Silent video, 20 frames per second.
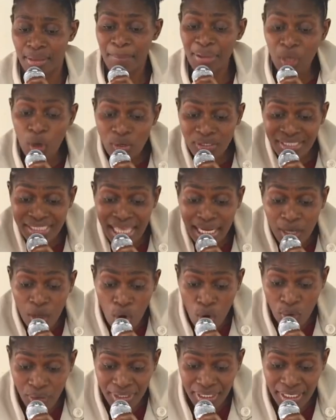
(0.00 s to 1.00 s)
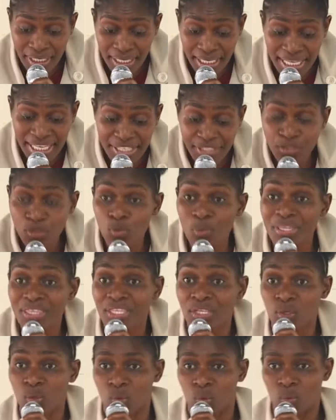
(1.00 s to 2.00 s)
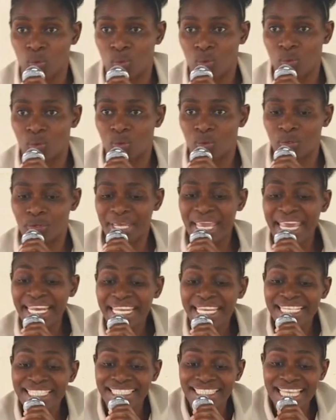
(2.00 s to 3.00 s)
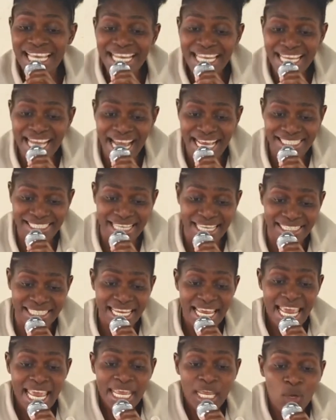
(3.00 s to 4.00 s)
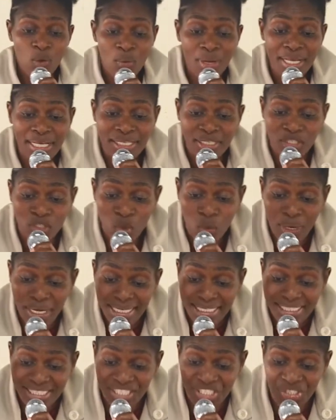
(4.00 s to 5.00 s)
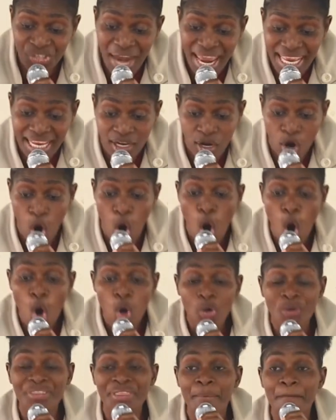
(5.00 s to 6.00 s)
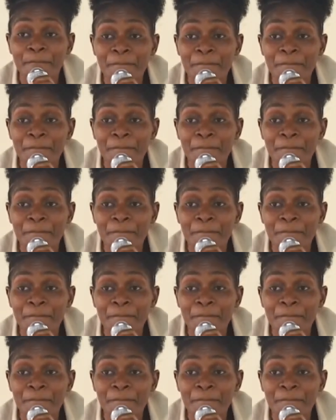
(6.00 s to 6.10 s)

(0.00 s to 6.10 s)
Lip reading: Because the Lord is with you. And he's telling us that you will strike all the